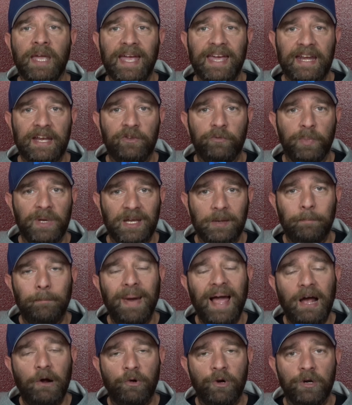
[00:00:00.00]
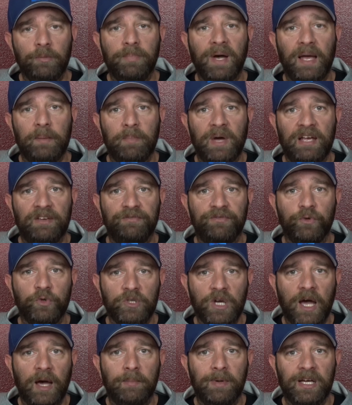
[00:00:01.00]
It is being powered by my
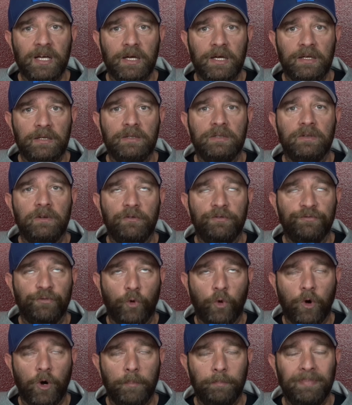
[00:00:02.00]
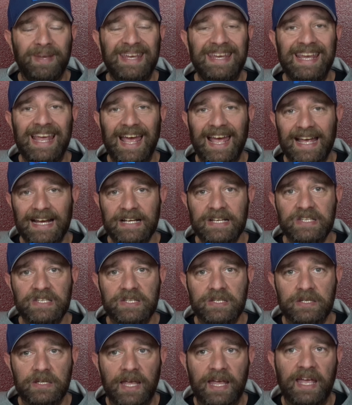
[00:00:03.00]
Futaba
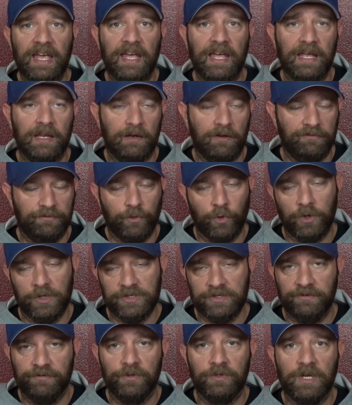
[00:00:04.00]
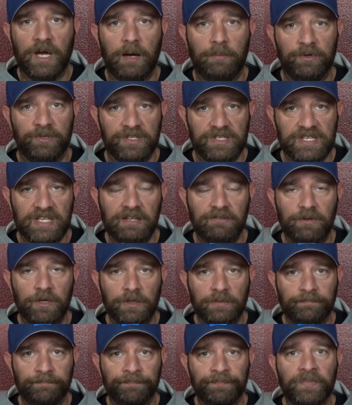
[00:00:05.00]
4PX and of course the Futaba
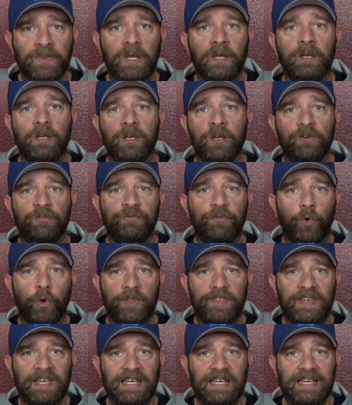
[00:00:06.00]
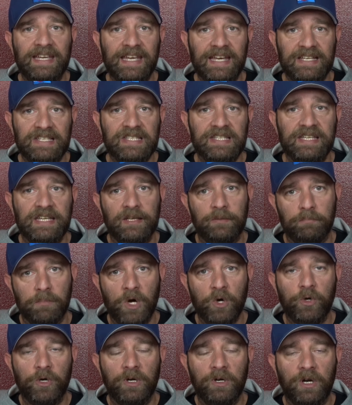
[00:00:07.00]
receiver. For the ESC and
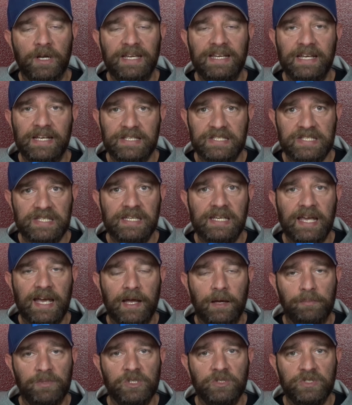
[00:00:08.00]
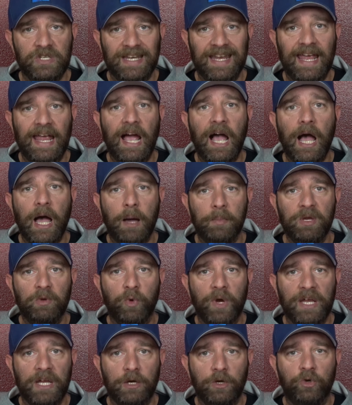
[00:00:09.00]
motor, ESC, I'm using a
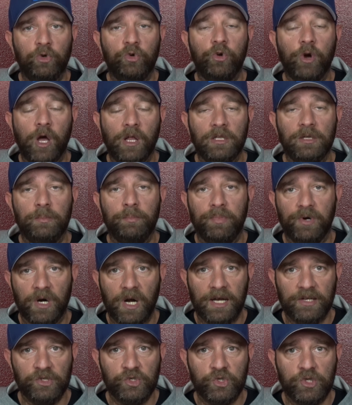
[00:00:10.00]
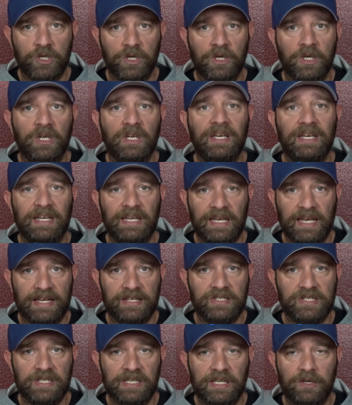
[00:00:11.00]
Hobbywing crawler brushed
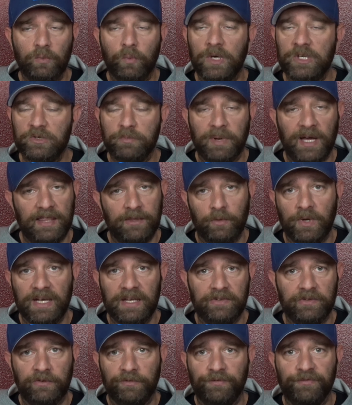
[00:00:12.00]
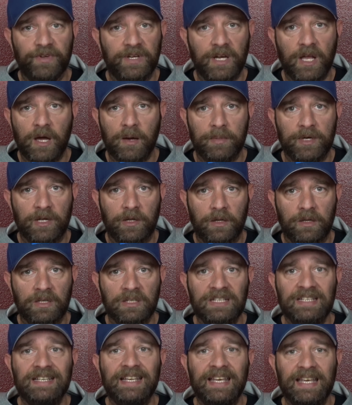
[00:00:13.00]
ESC, which by the way is a phenomenal
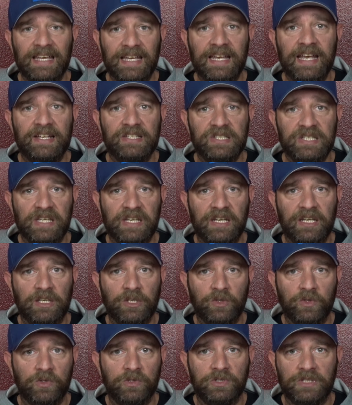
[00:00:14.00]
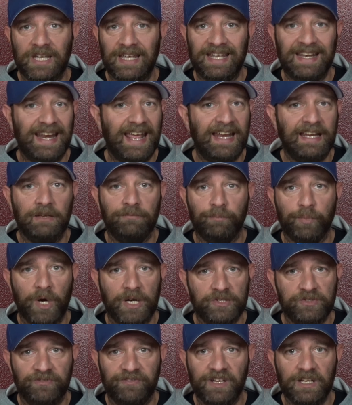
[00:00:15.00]
ESC to use in any
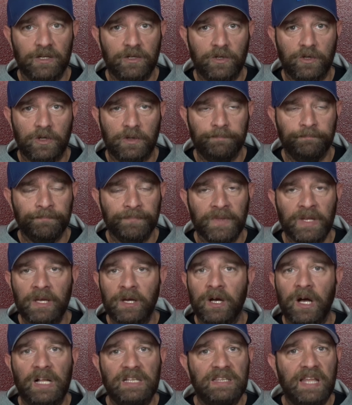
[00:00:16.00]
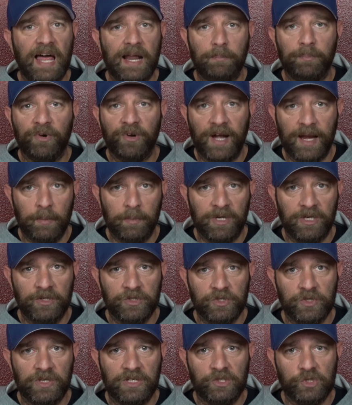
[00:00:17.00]
brush vehicle. A lot of
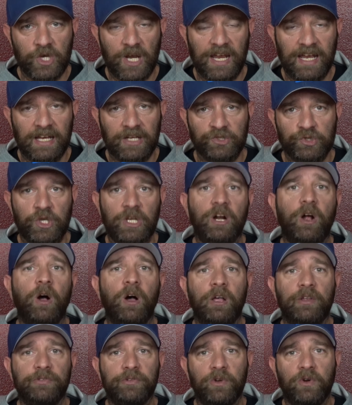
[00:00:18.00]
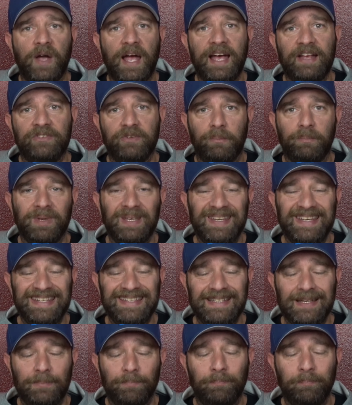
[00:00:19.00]
parameters you can change. It also has a
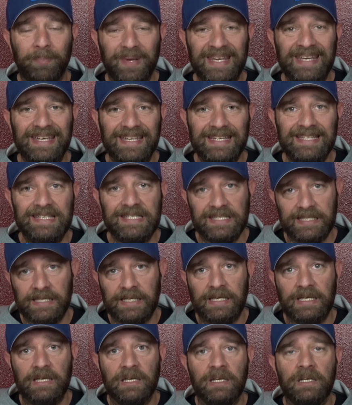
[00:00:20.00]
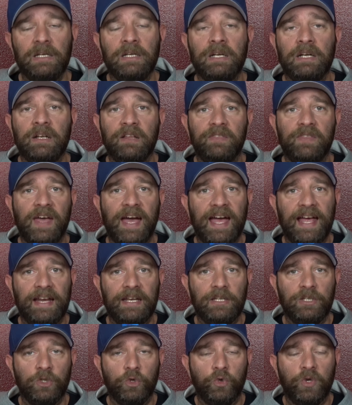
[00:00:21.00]
BEC
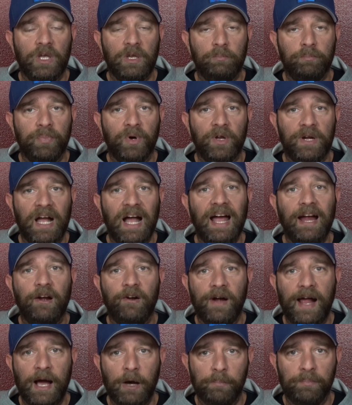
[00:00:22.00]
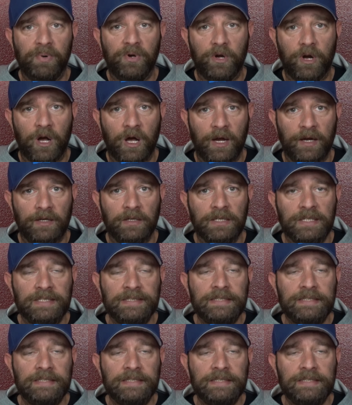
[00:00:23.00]
that you can put higher output on.